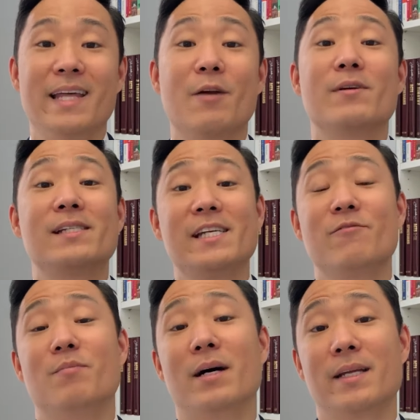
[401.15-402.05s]
They
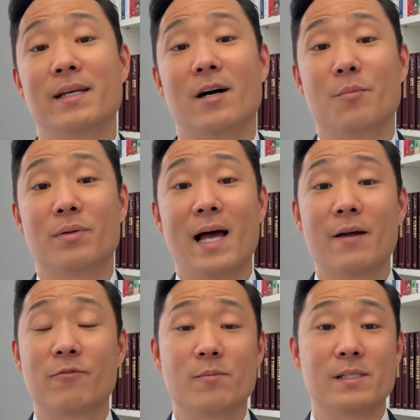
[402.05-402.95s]
receive money on
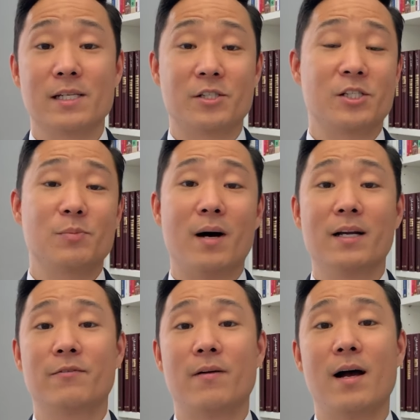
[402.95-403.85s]
platforms such as
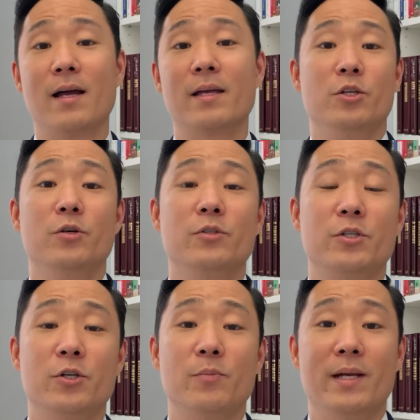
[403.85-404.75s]
Spotify,
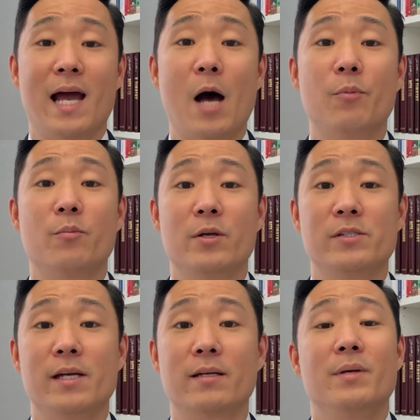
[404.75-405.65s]
YouTube, and Apple
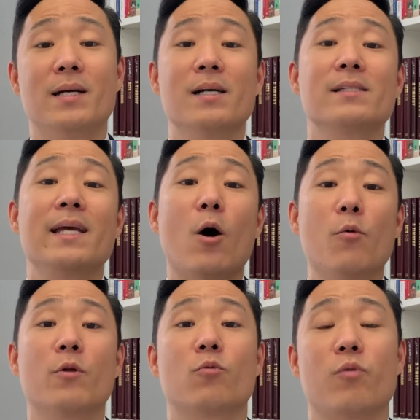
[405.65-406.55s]
Music because they
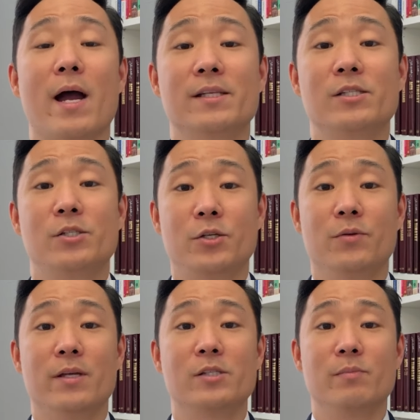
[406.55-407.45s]
own the rights
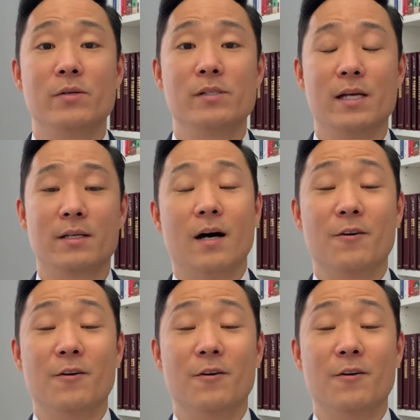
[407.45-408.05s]
to this music.